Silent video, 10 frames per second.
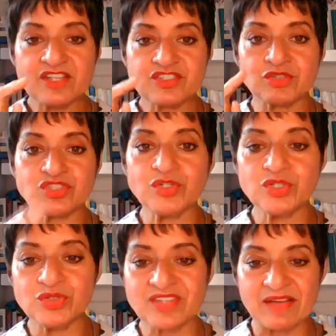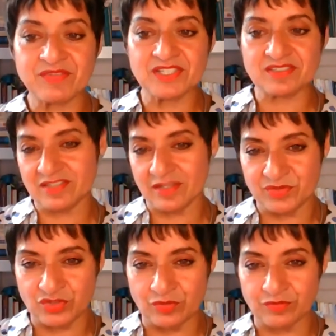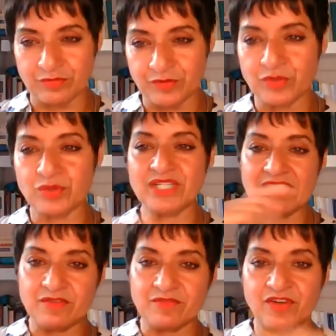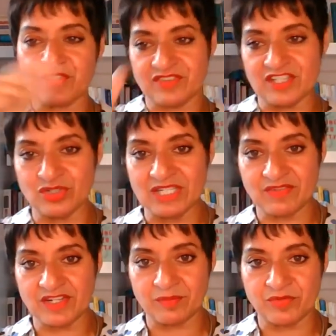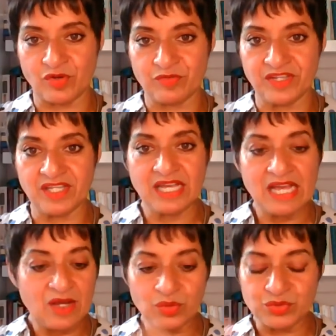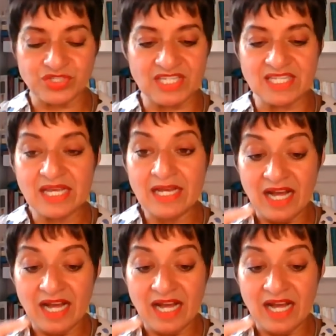So don't use caffeine as a substitute for food. Eat first, then you can have a cup of coffee or tea.